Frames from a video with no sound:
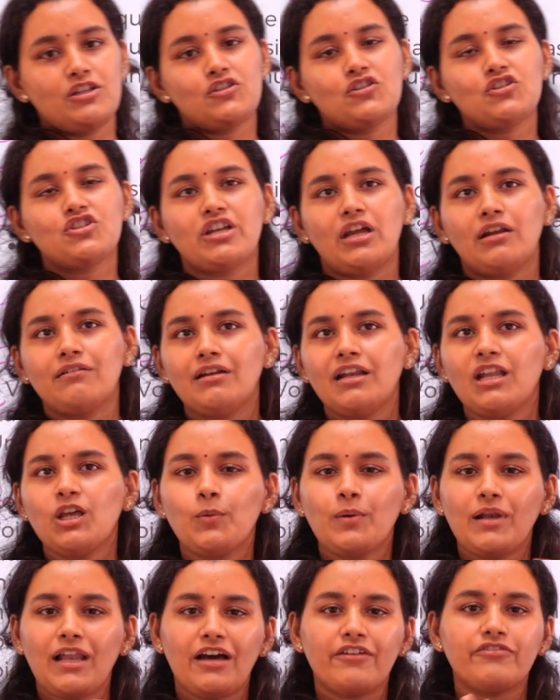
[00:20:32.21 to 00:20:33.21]
So generally you
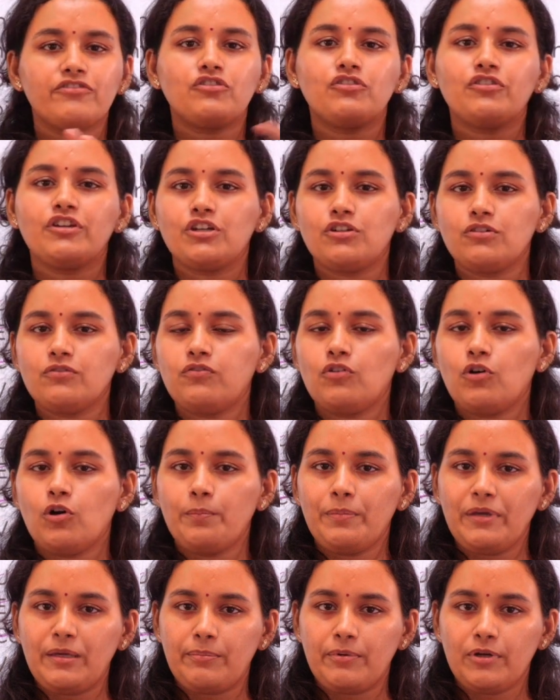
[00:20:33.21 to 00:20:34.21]
will have 3 to
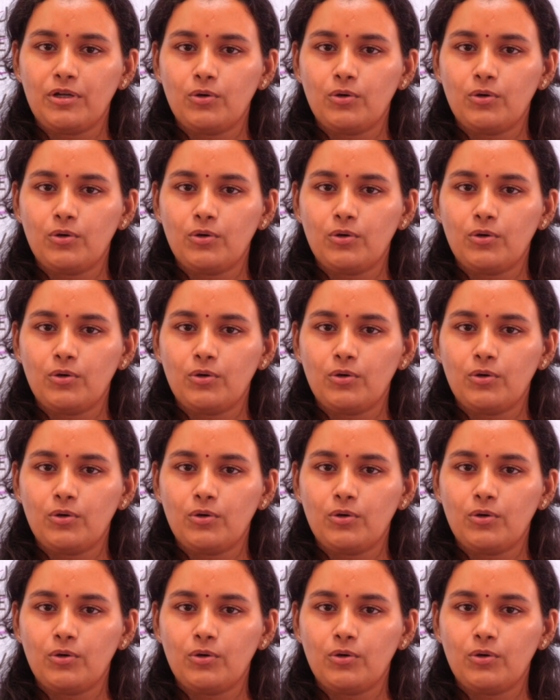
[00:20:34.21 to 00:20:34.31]
4 people